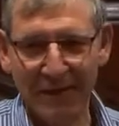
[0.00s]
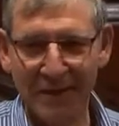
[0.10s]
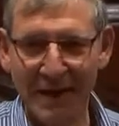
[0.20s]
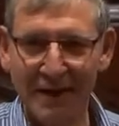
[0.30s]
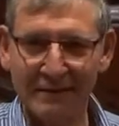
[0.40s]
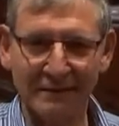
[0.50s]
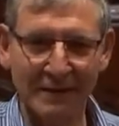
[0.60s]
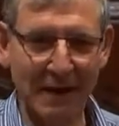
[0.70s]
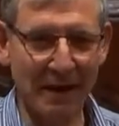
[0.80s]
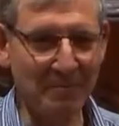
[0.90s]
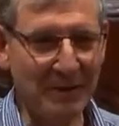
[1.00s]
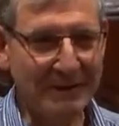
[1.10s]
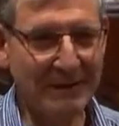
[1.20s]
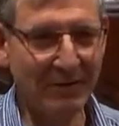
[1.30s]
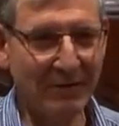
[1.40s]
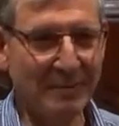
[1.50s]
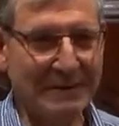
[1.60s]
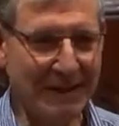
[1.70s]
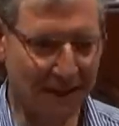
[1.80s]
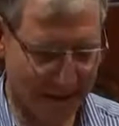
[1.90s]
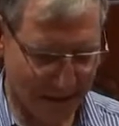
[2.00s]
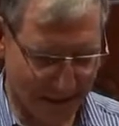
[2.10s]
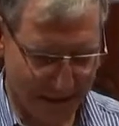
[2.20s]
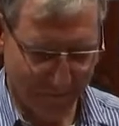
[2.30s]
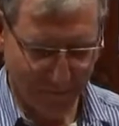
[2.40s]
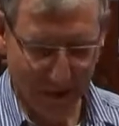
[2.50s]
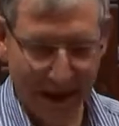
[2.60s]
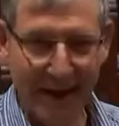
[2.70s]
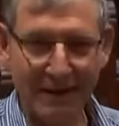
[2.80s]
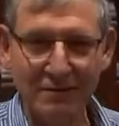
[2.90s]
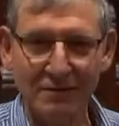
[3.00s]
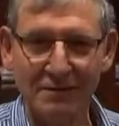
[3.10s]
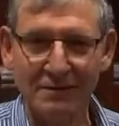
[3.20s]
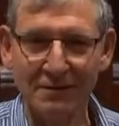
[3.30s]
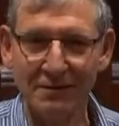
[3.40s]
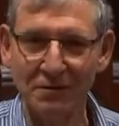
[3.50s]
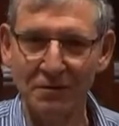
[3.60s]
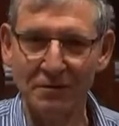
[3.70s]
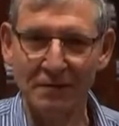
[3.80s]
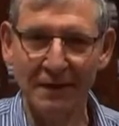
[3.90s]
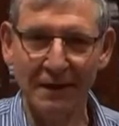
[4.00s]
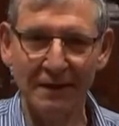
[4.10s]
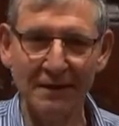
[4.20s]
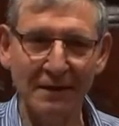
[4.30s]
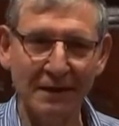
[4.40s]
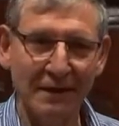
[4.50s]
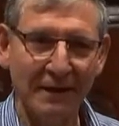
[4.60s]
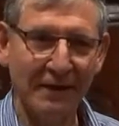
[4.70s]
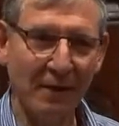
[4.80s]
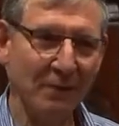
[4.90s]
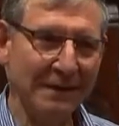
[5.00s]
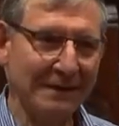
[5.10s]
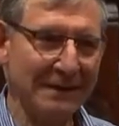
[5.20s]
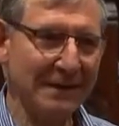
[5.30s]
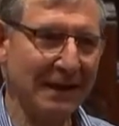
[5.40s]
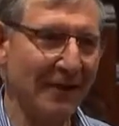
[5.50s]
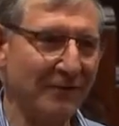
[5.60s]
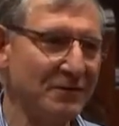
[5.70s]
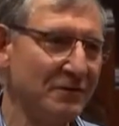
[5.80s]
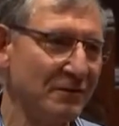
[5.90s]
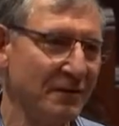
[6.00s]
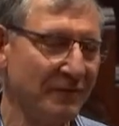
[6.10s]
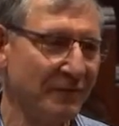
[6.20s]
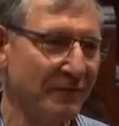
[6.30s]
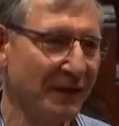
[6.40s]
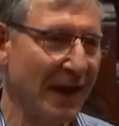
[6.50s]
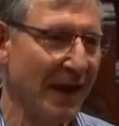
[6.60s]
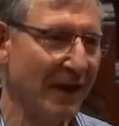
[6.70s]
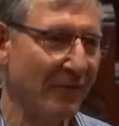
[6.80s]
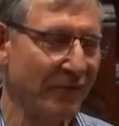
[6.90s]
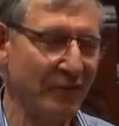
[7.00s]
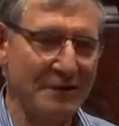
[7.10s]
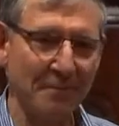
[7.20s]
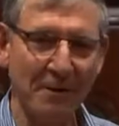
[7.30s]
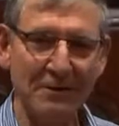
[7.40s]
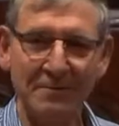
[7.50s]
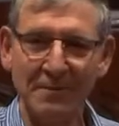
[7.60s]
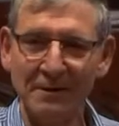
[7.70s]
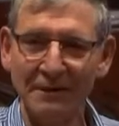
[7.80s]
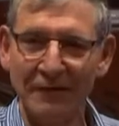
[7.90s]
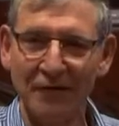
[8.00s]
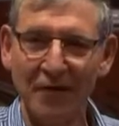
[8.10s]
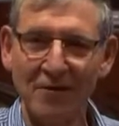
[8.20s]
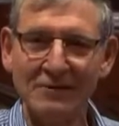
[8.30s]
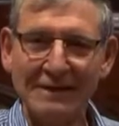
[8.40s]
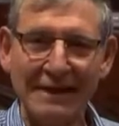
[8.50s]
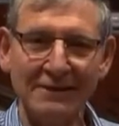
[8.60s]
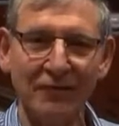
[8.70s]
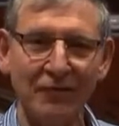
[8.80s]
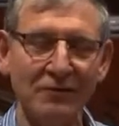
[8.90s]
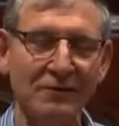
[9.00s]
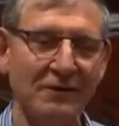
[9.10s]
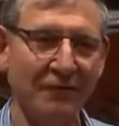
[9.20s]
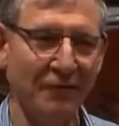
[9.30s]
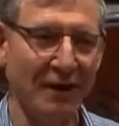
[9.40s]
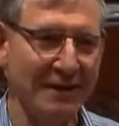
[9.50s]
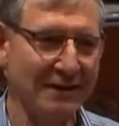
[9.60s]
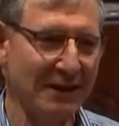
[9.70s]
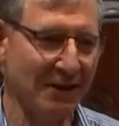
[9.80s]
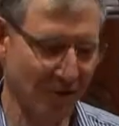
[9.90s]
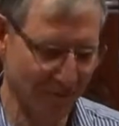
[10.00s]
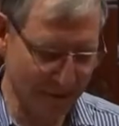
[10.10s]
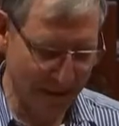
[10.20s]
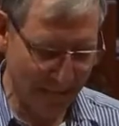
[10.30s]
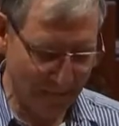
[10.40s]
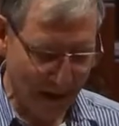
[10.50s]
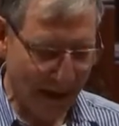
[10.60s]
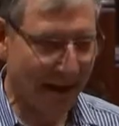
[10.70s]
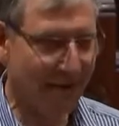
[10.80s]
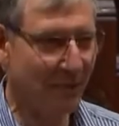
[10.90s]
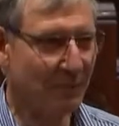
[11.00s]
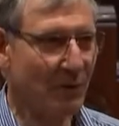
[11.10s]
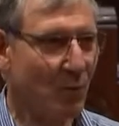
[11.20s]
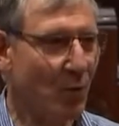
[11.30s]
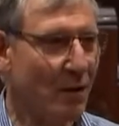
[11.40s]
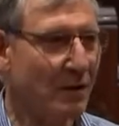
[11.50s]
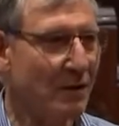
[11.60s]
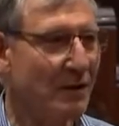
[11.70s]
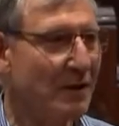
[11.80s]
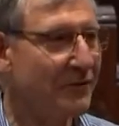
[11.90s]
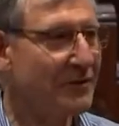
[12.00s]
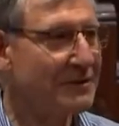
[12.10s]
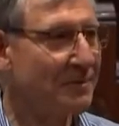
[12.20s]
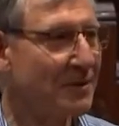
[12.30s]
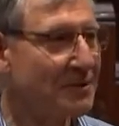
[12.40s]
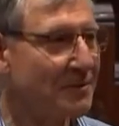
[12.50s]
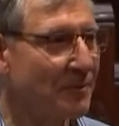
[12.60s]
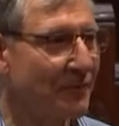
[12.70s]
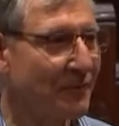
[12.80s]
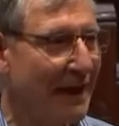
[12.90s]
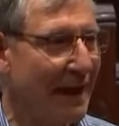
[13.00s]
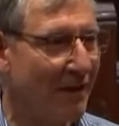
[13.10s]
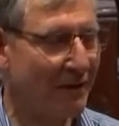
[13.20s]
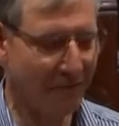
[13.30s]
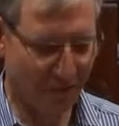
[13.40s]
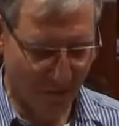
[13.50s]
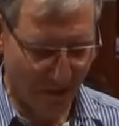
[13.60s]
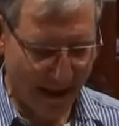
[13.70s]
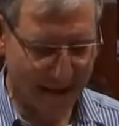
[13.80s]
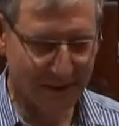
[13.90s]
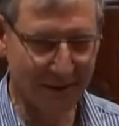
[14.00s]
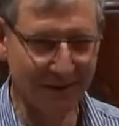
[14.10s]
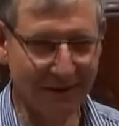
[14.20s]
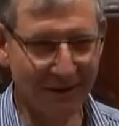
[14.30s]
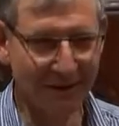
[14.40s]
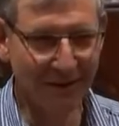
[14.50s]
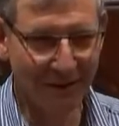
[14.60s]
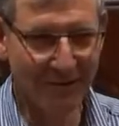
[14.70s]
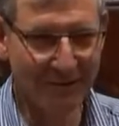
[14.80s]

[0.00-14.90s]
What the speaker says: than material possessions and financial security, that we did have a duty of care, of responsibility for those less fortunate for ourselves, and that we were responsible for caring for creation. So those